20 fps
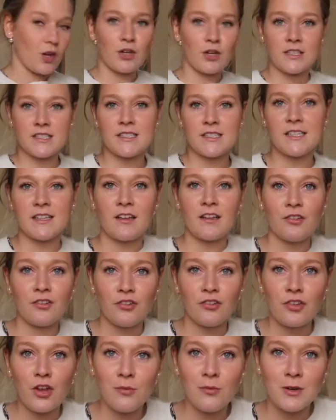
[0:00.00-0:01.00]
Honestly, there is
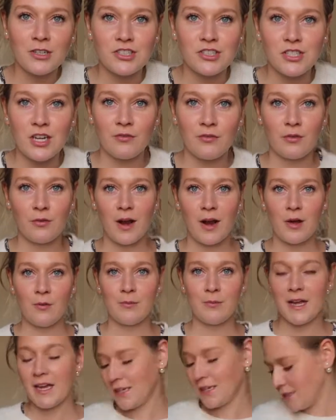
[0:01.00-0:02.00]
so much stuff around
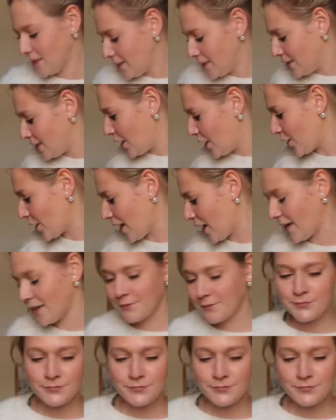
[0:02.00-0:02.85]
me. Okay,